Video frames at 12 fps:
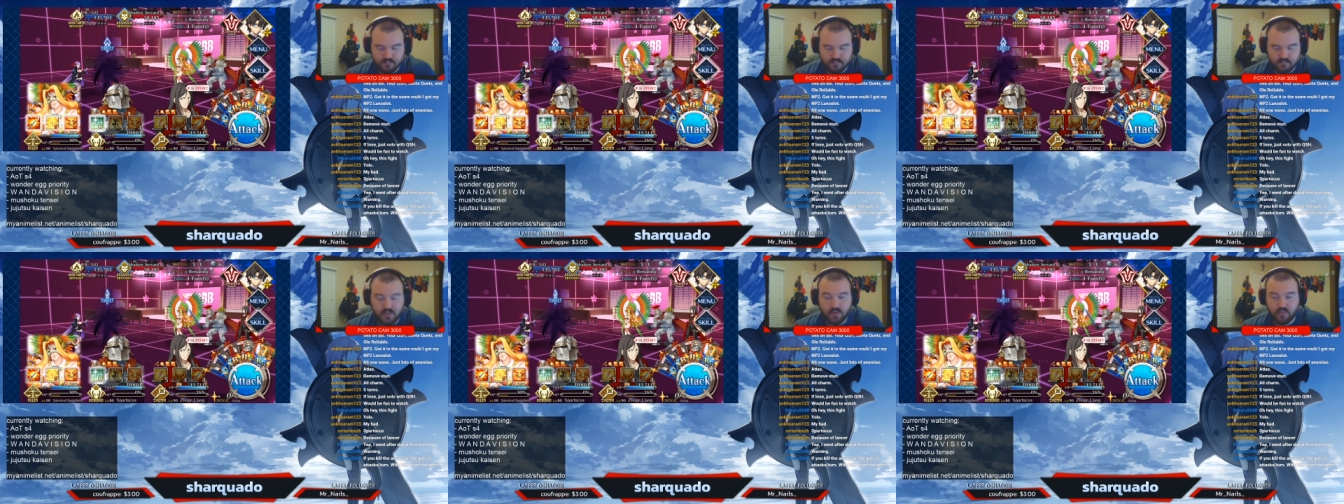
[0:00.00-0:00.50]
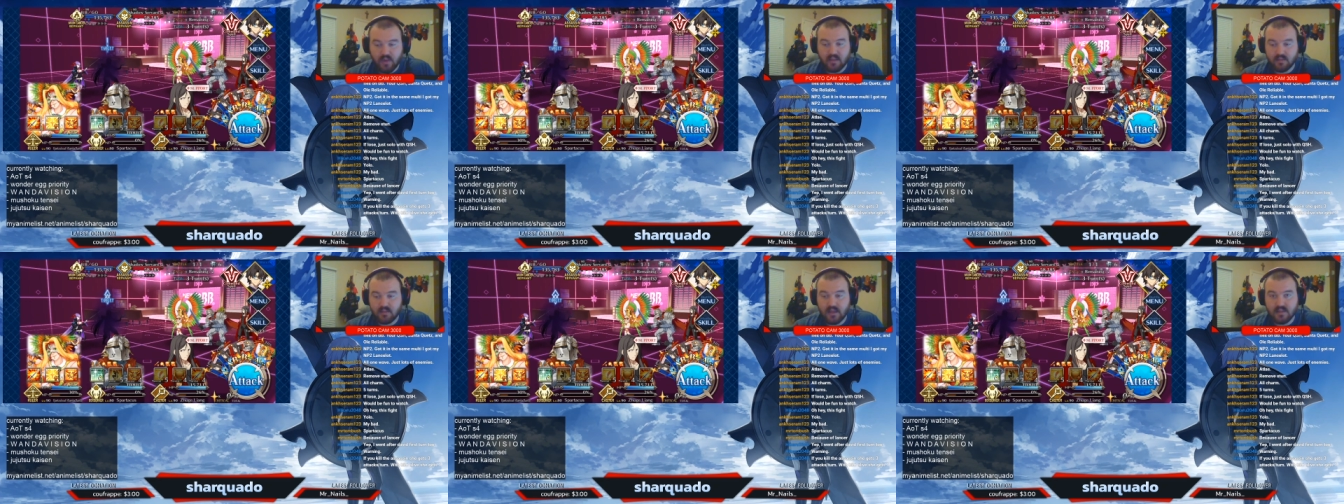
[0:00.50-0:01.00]
but you're
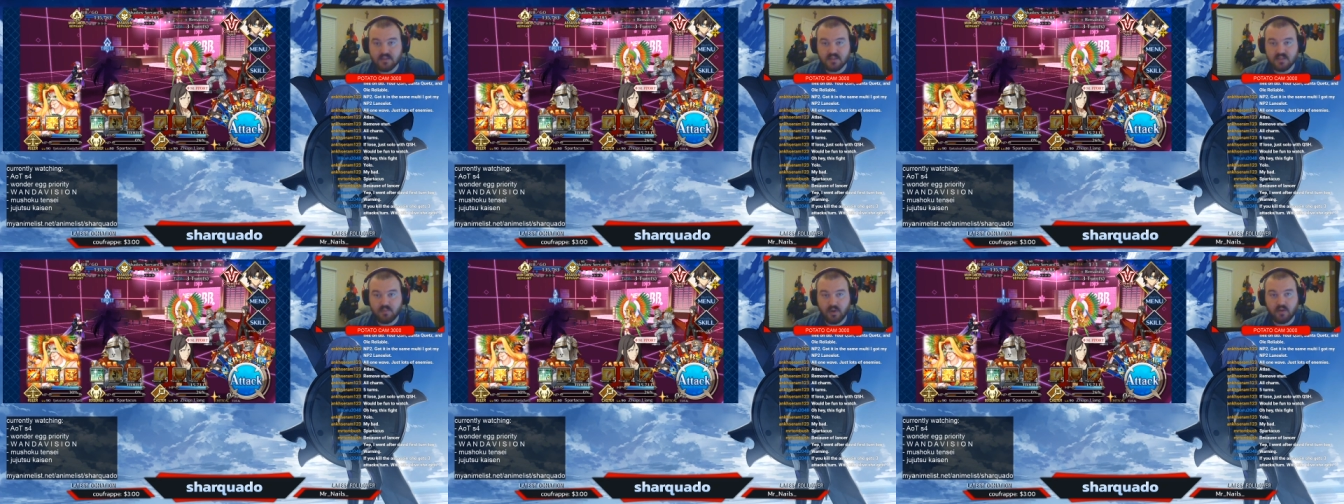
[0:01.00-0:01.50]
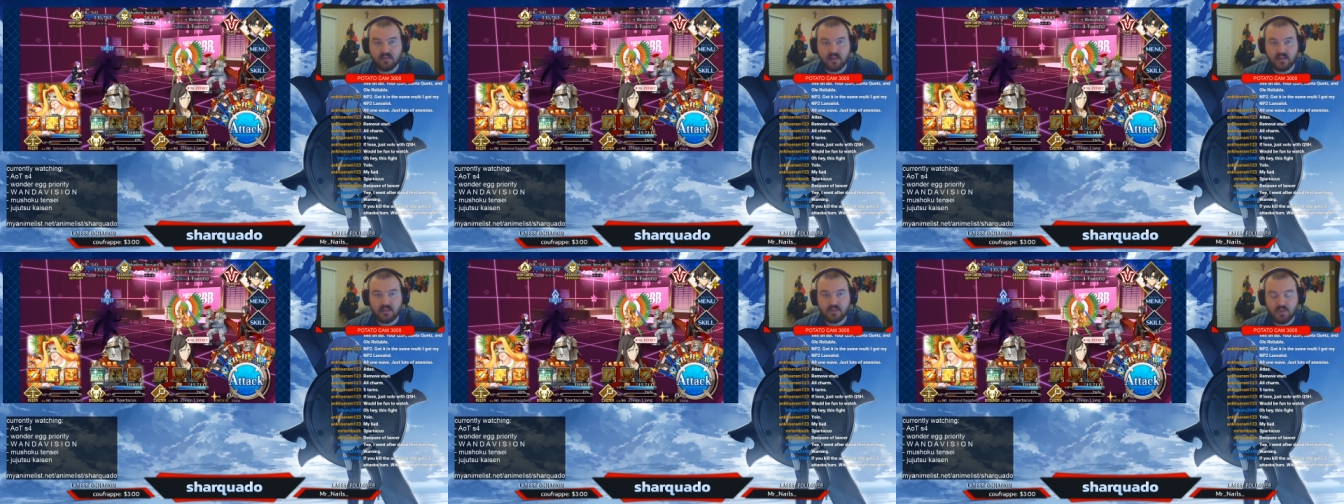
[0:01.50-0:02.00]
right. That is the smart
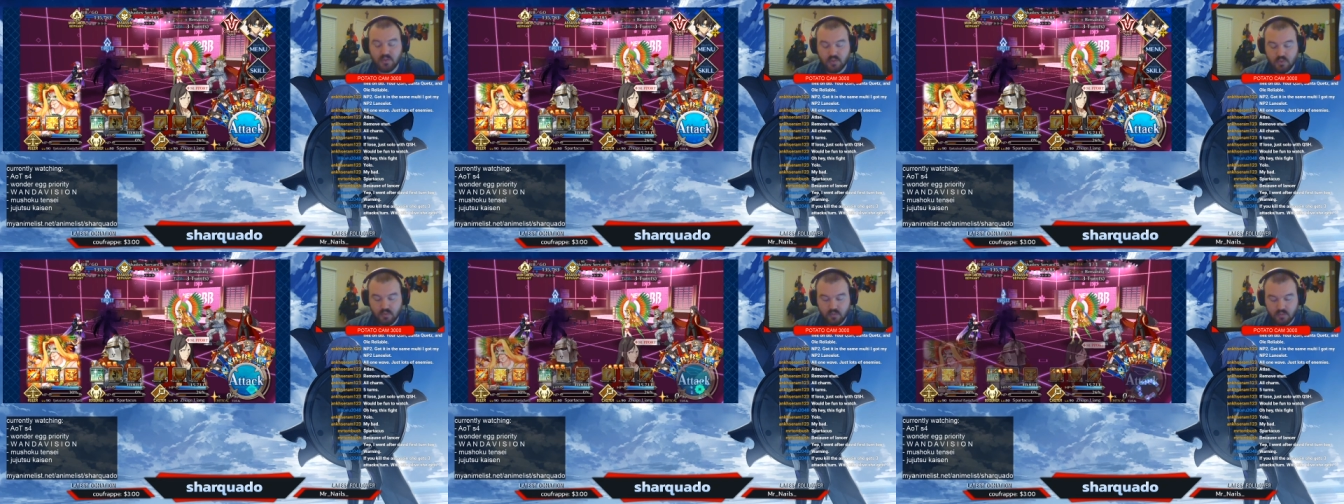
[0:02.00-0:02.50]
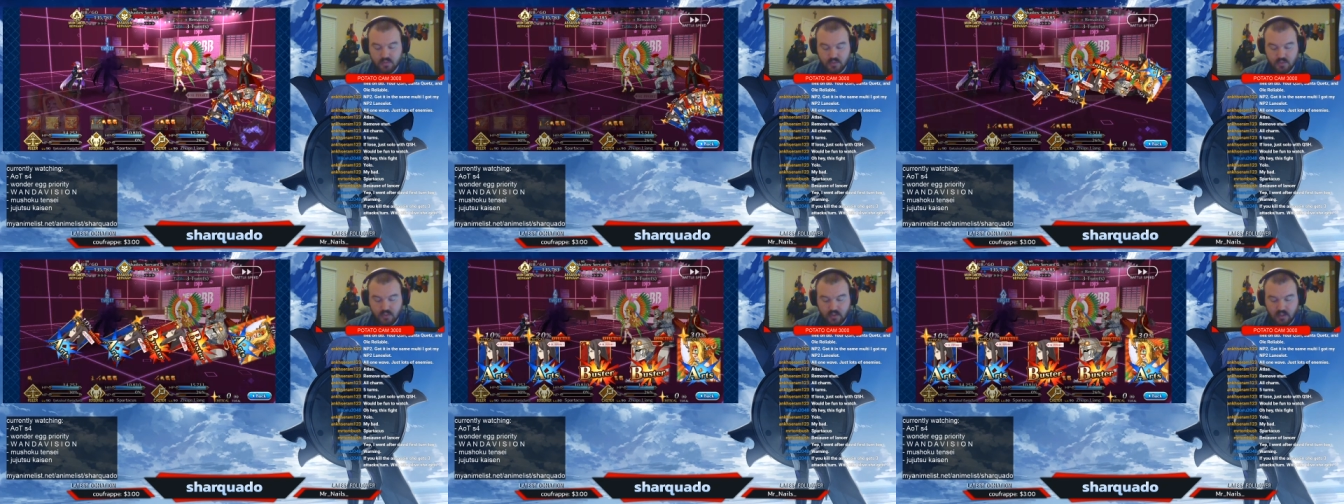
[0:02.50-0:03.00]
thing to
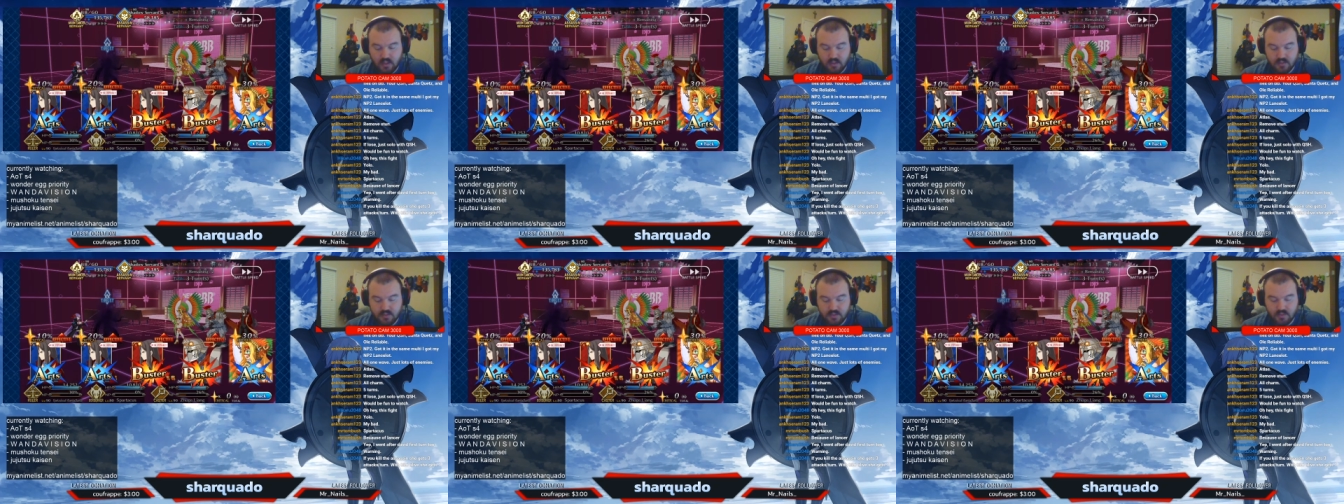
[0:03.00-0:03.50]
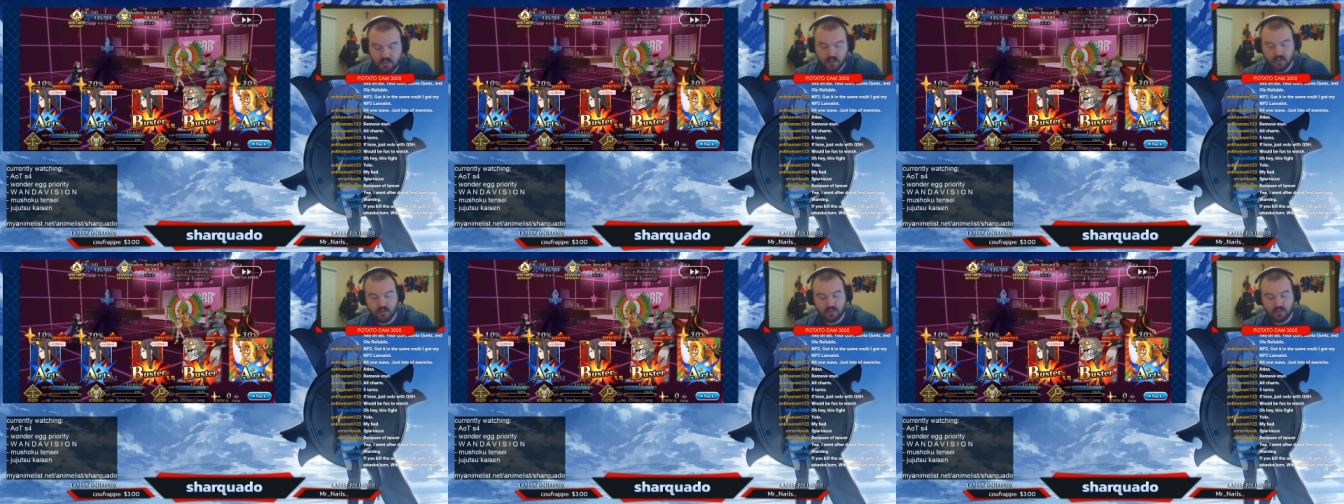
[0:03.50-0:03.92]
to uh, to do here.